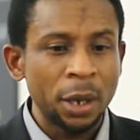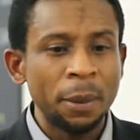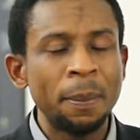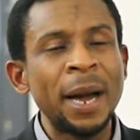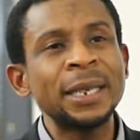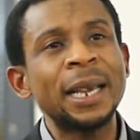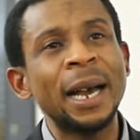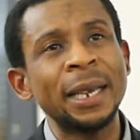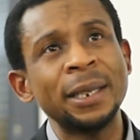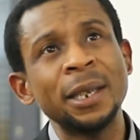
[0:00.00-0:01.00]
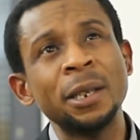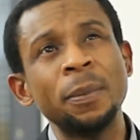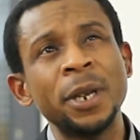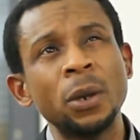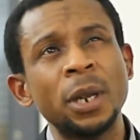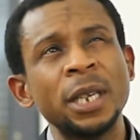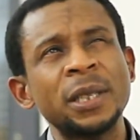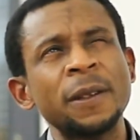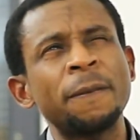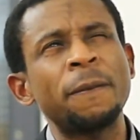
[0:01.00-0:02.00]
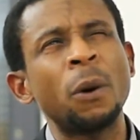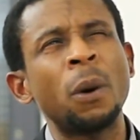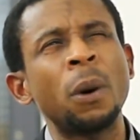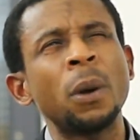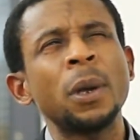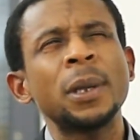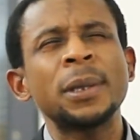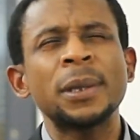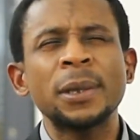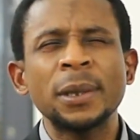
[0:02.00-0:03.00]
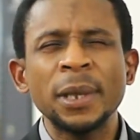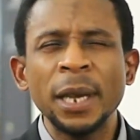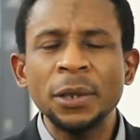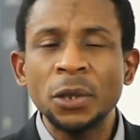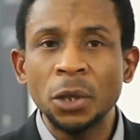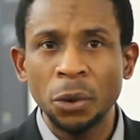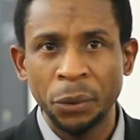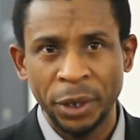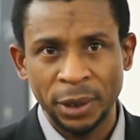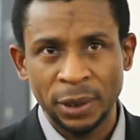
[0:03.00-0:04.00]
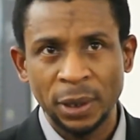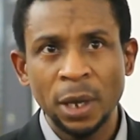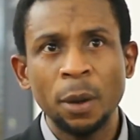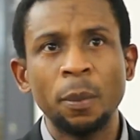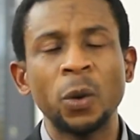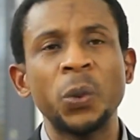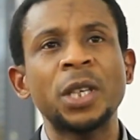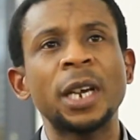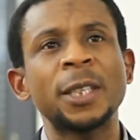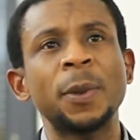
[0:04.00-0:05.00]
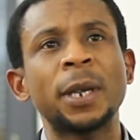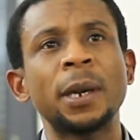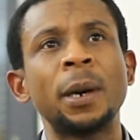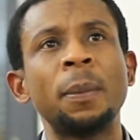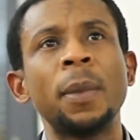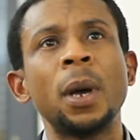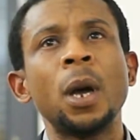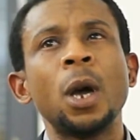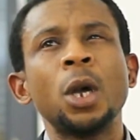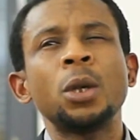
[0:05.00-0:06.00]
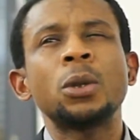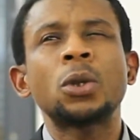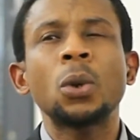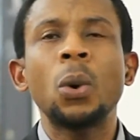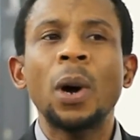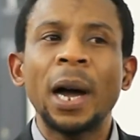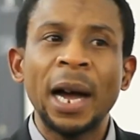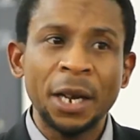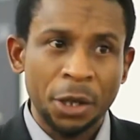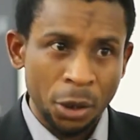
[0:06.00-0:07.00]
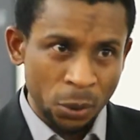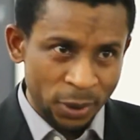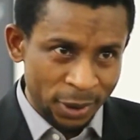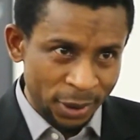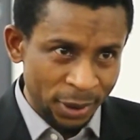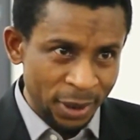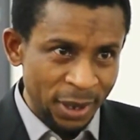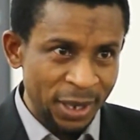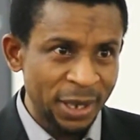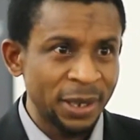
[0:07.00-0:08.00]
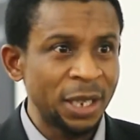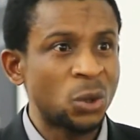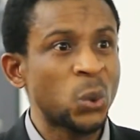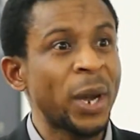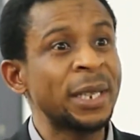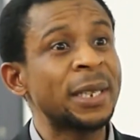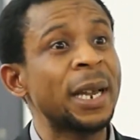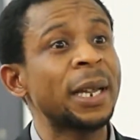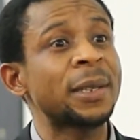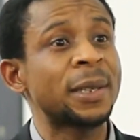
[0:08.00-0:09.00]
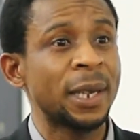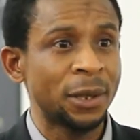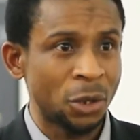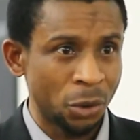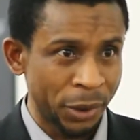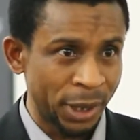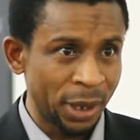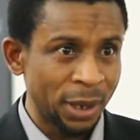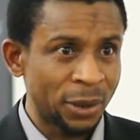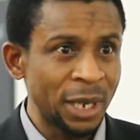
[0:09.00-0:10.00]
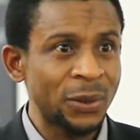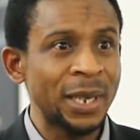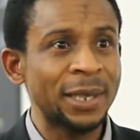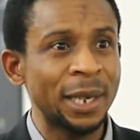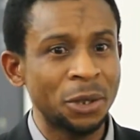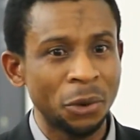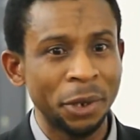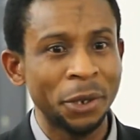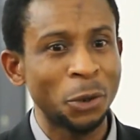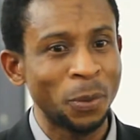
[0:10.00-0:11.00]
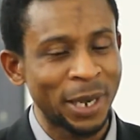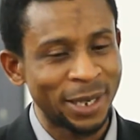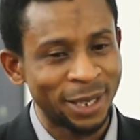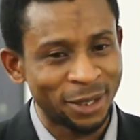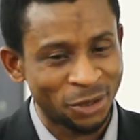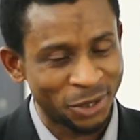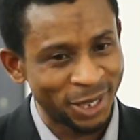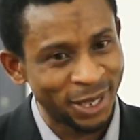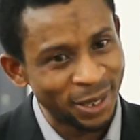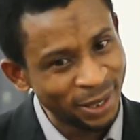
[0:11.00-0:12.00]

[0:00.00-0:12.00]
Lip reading: mankind in the Middle East for centuries, but which has become so acute in the 20th century. 20th century in human history.